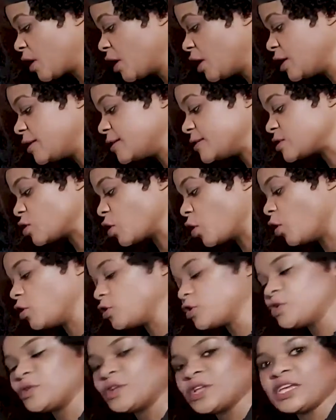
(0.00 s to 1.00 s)
It's
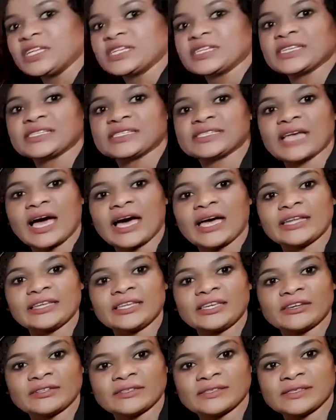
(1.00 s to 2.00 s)
all you need is
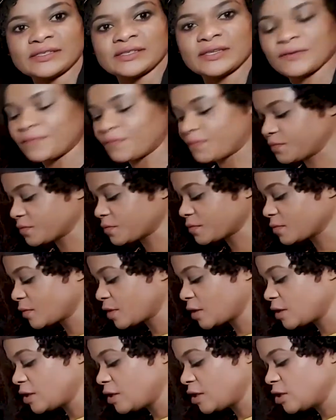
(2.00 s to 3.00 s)
onions,
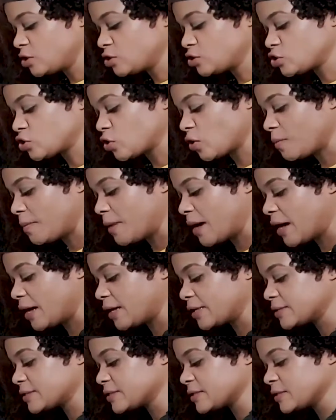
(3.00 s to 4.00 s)

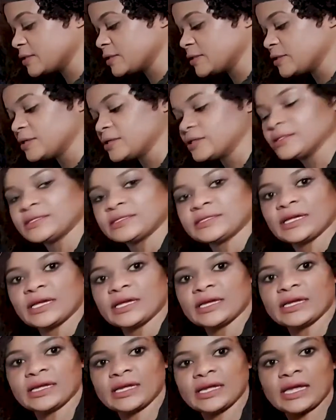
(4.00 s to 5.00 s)
tomatoes,